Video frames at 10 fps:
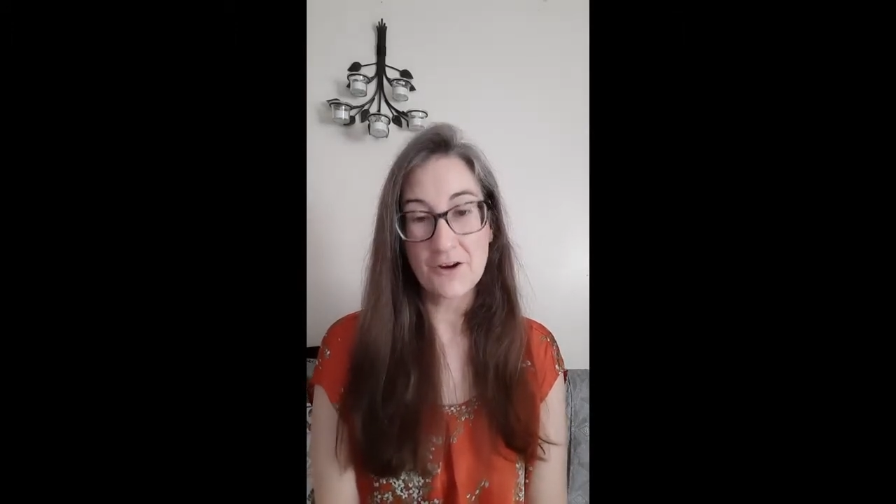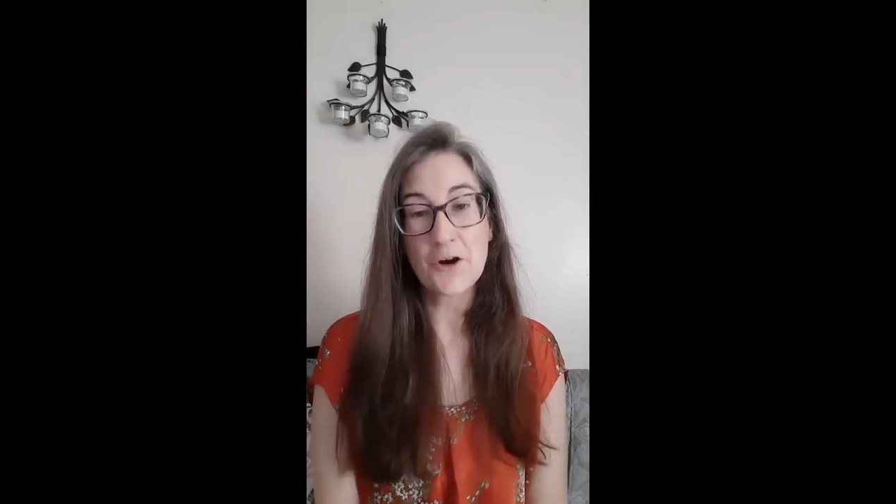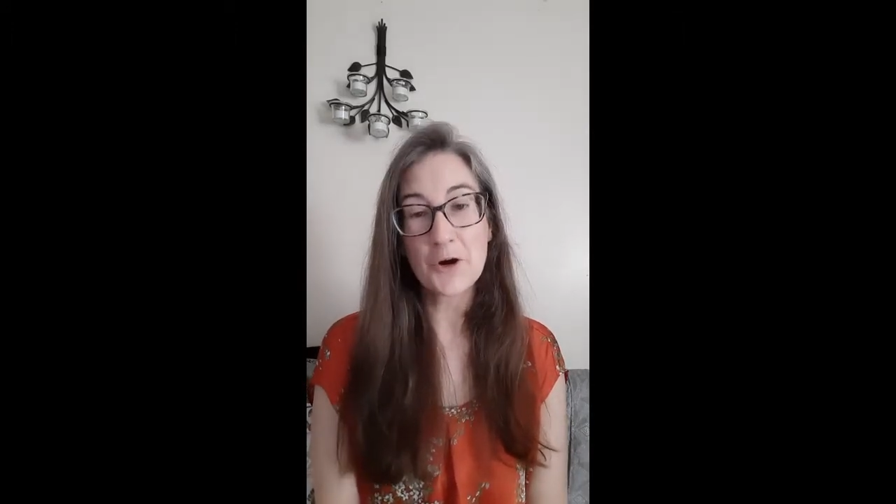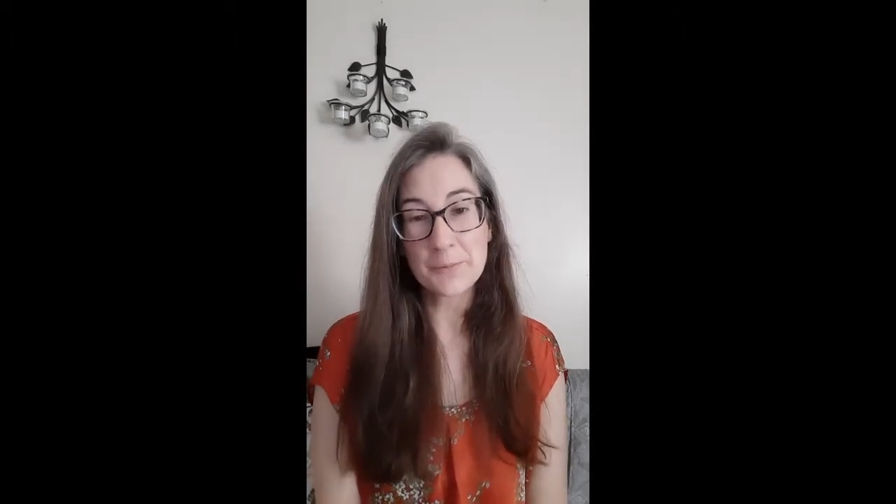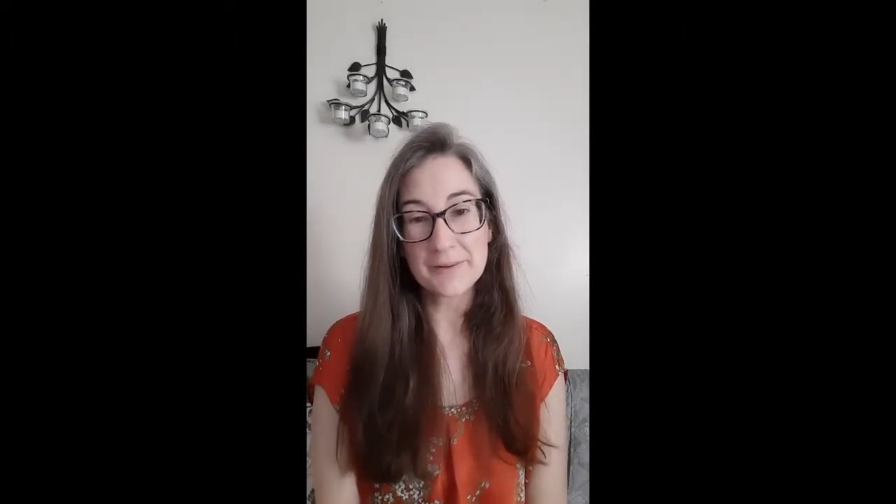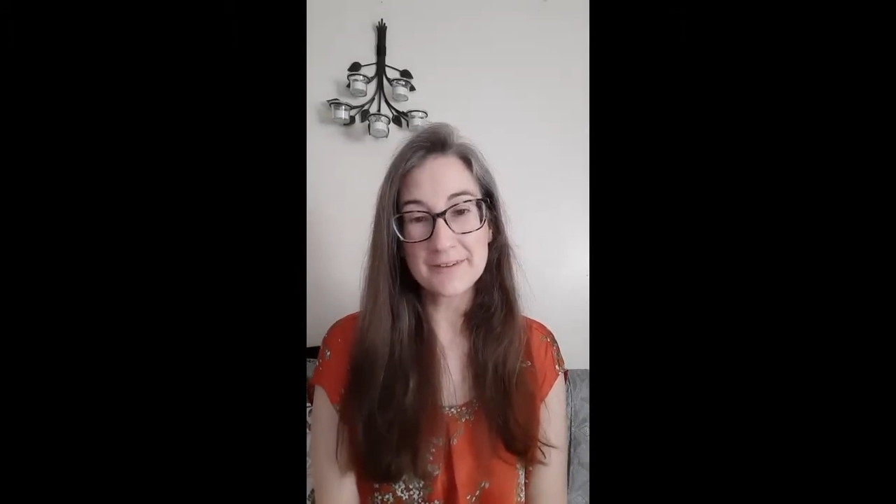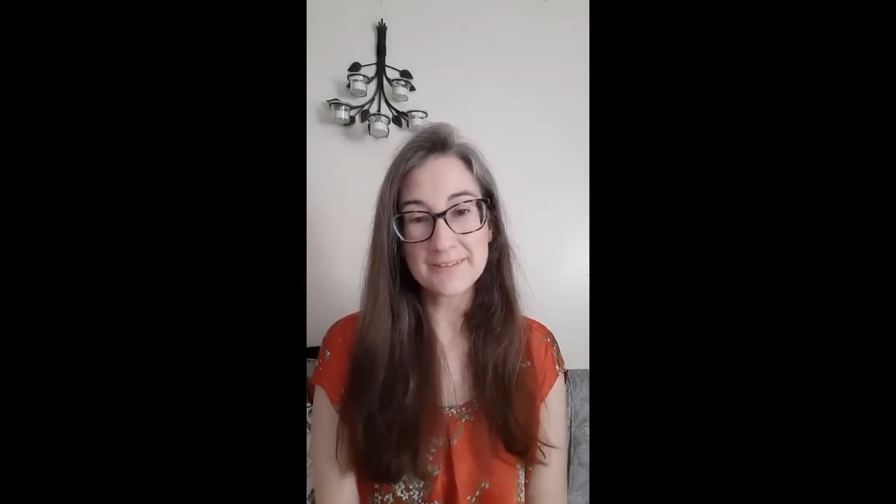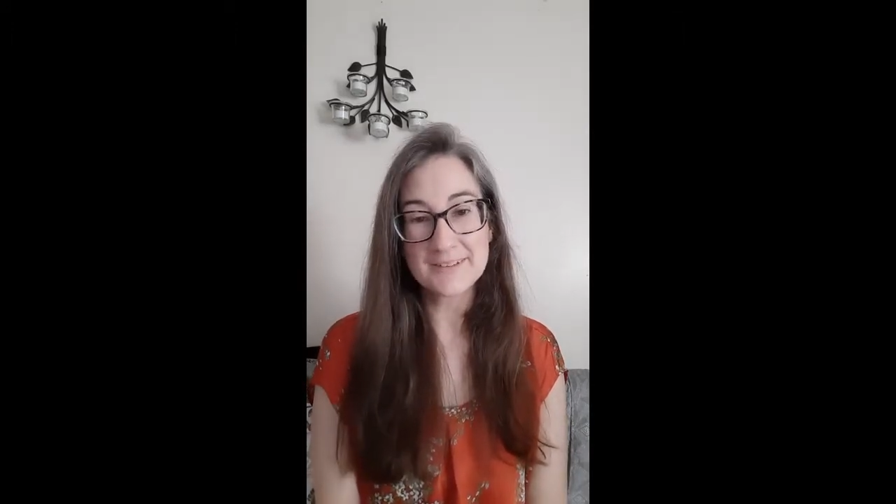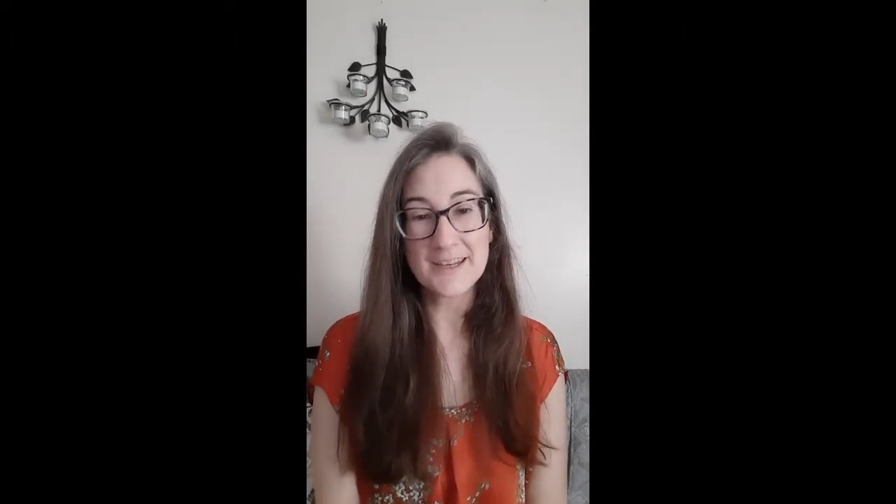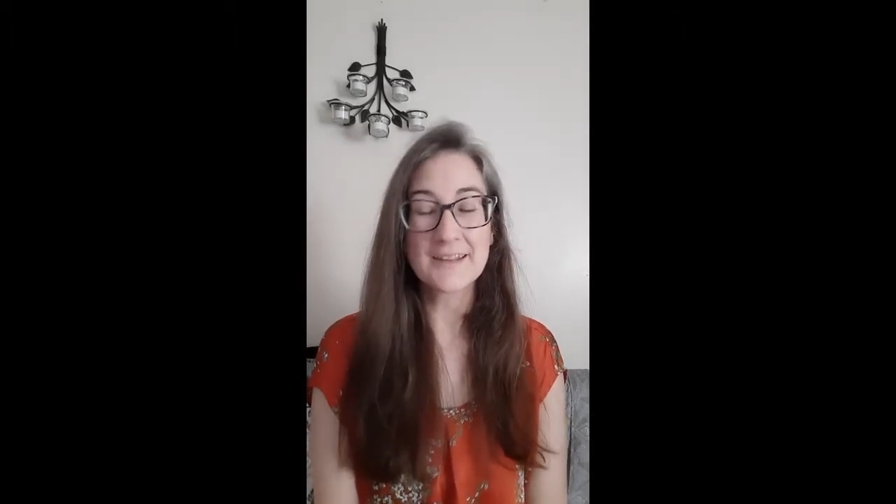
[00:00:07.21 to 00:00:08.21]

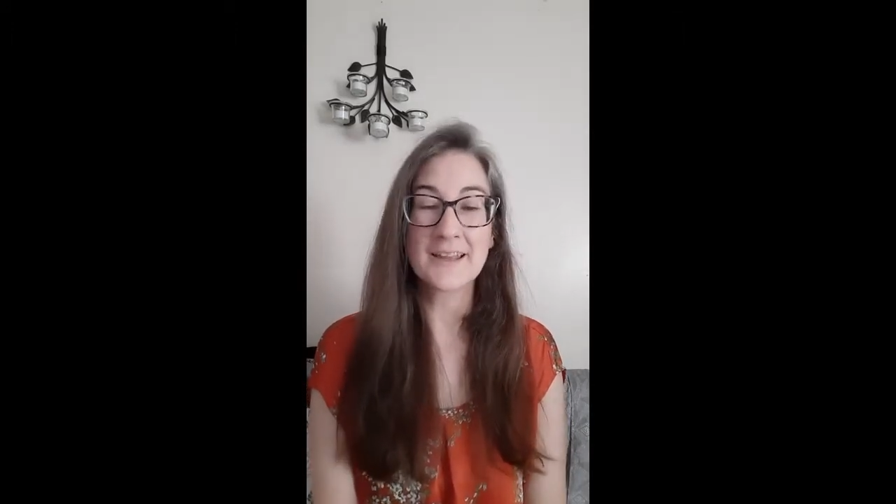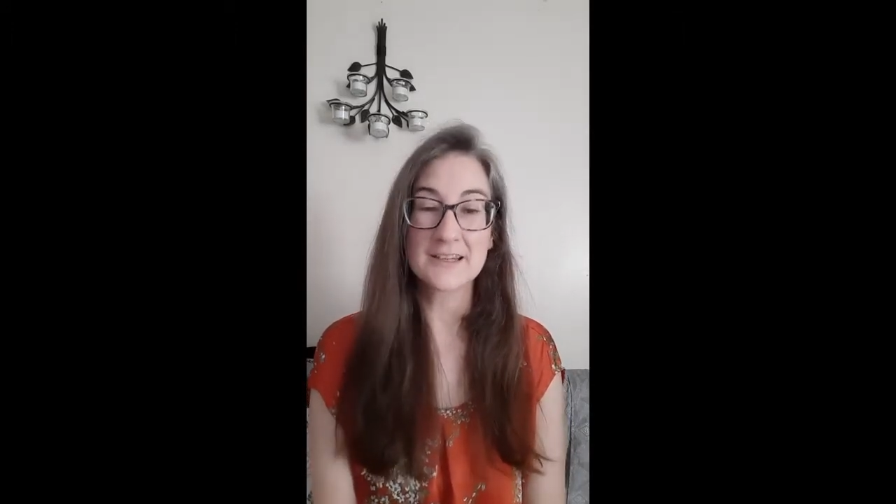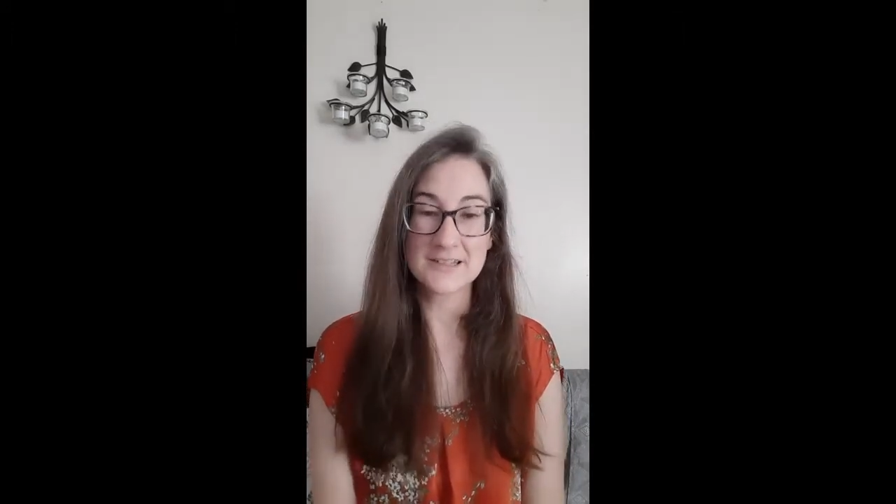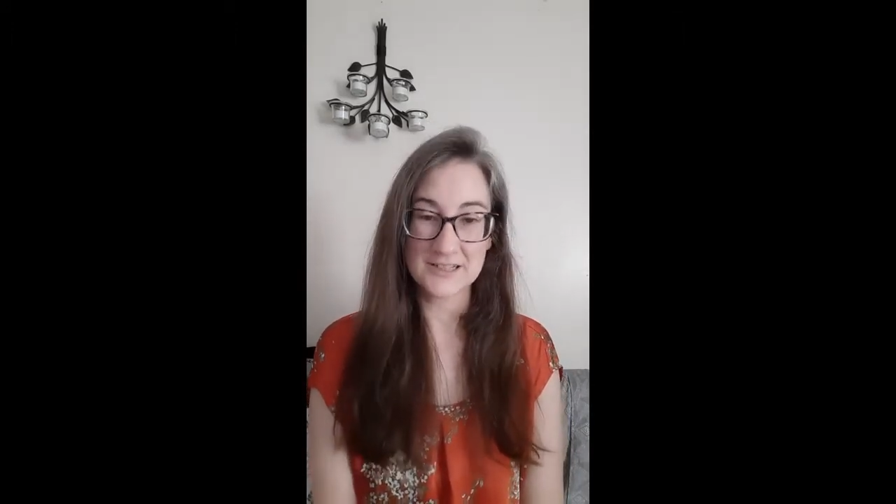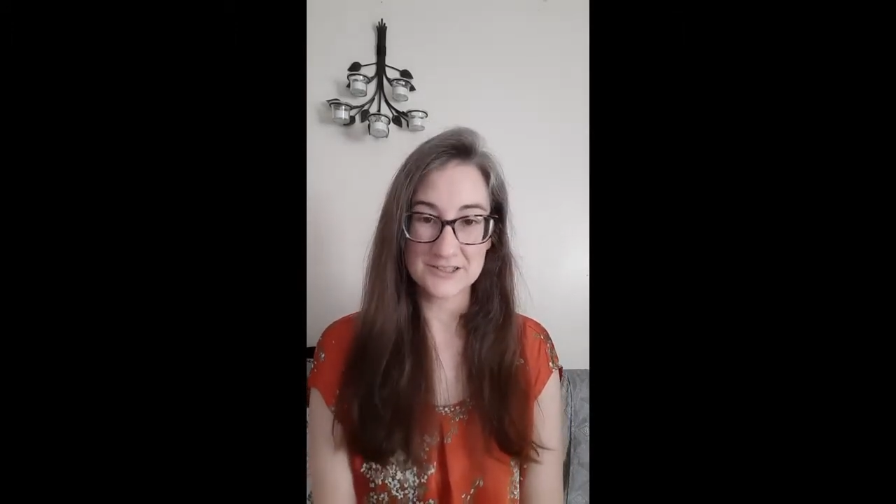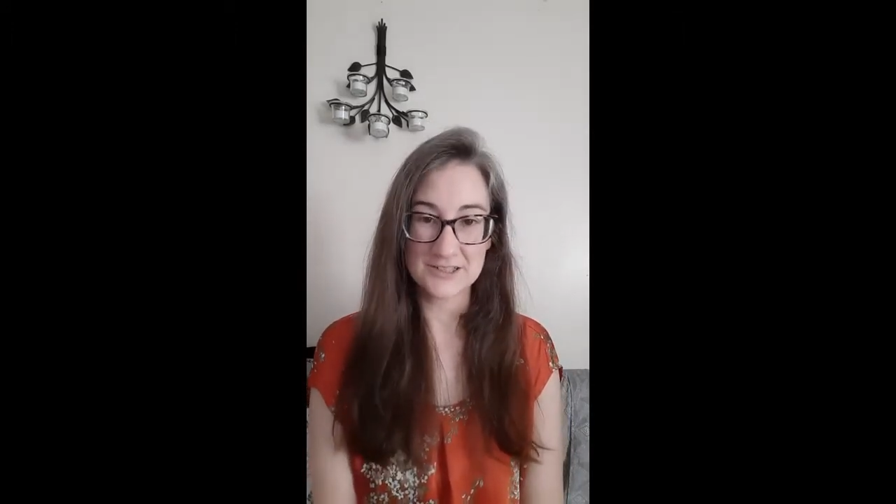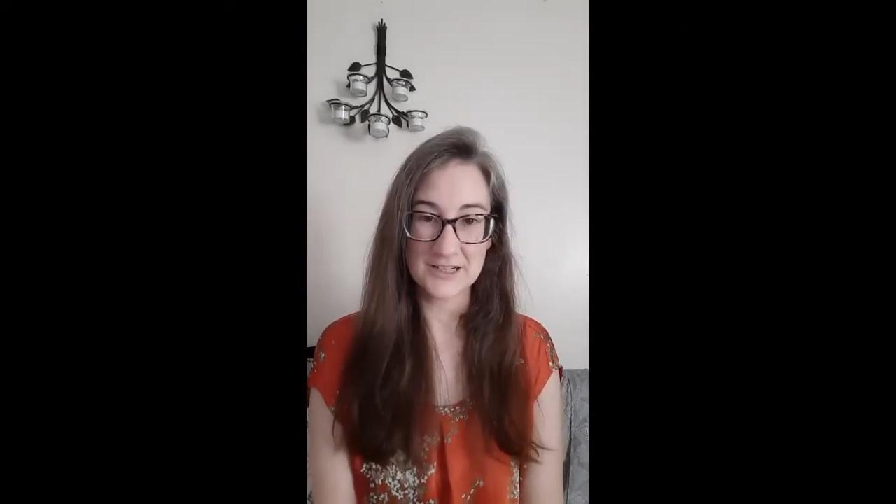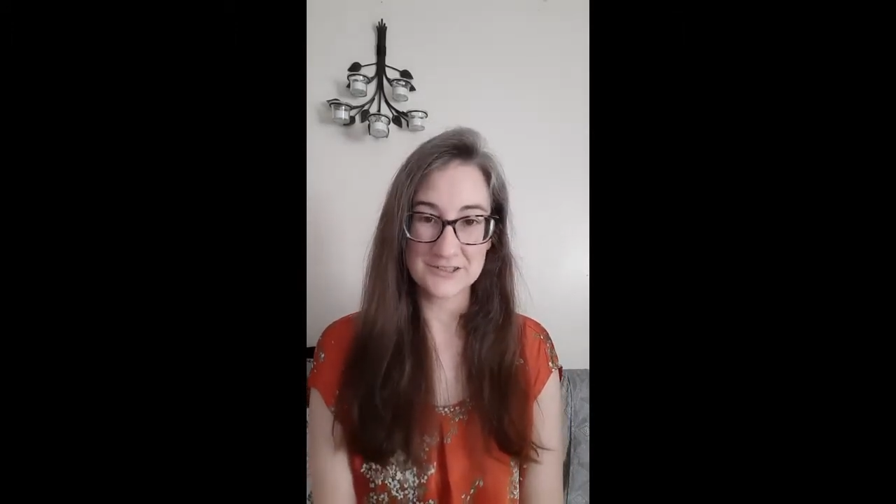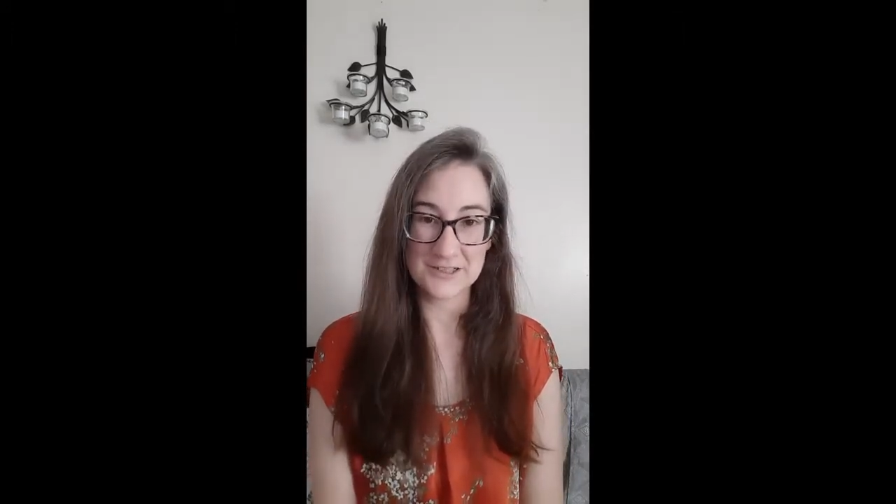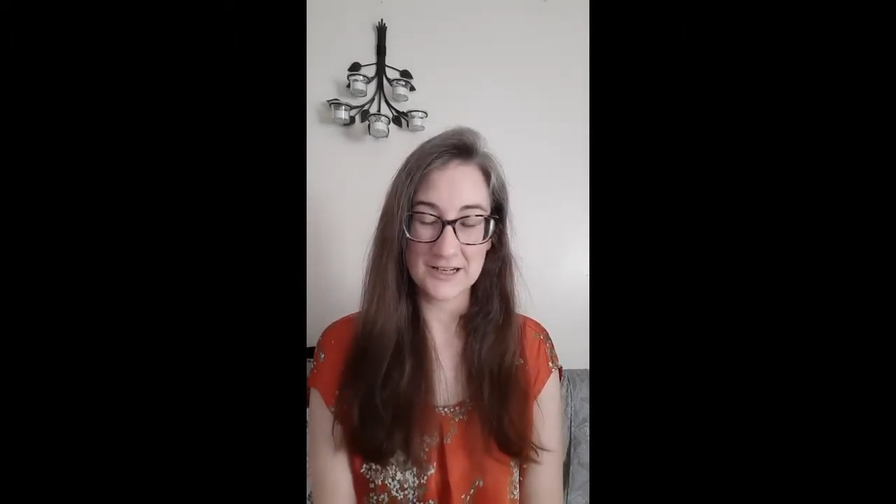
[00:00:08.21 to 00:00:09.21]
herbalist, and lactation
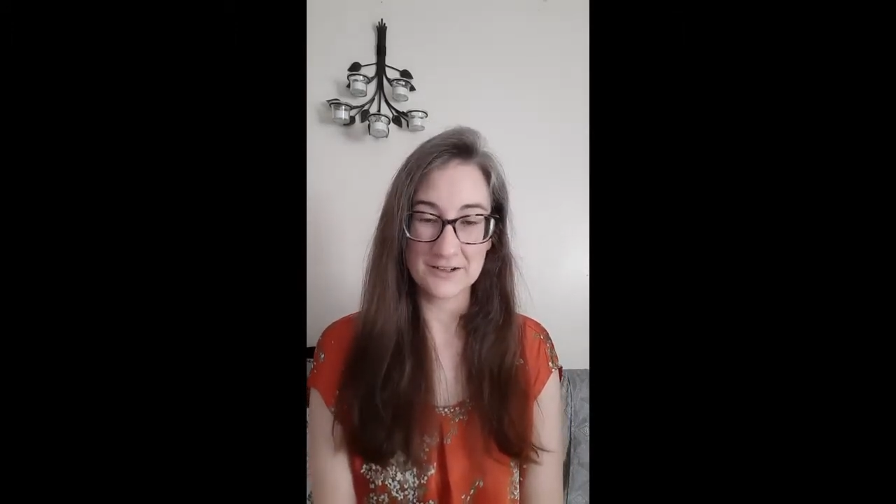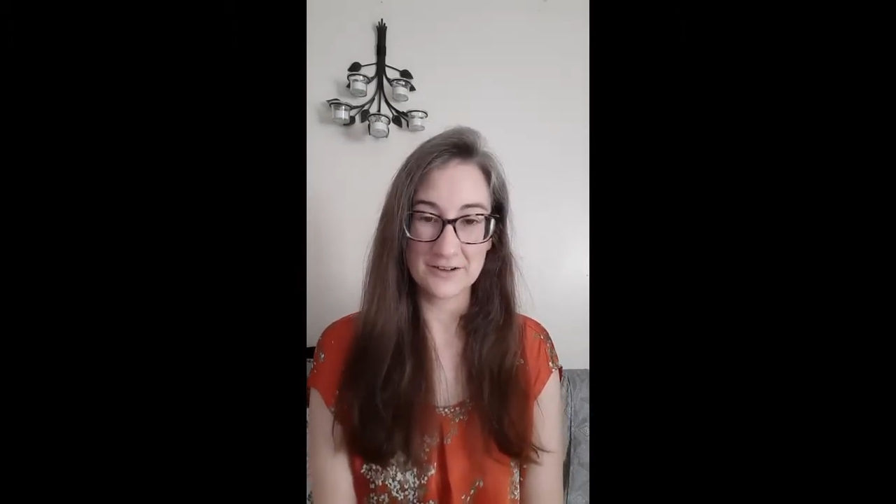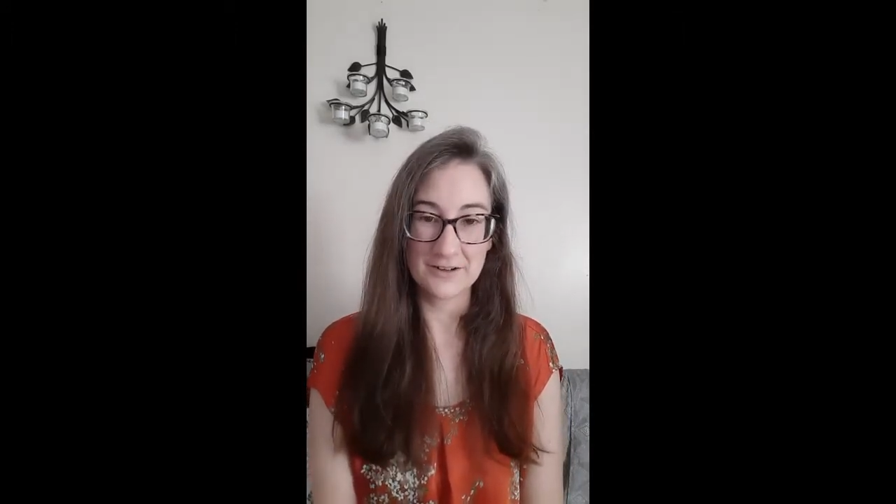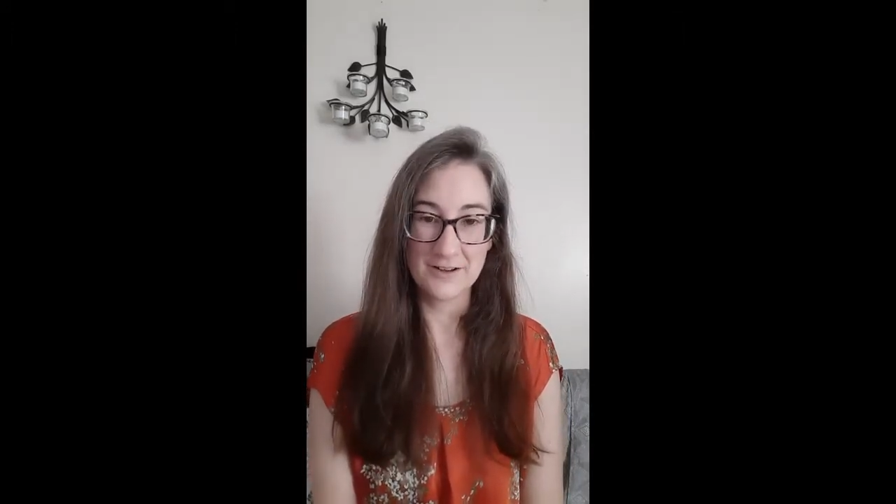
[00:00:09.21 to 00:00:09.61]
educator.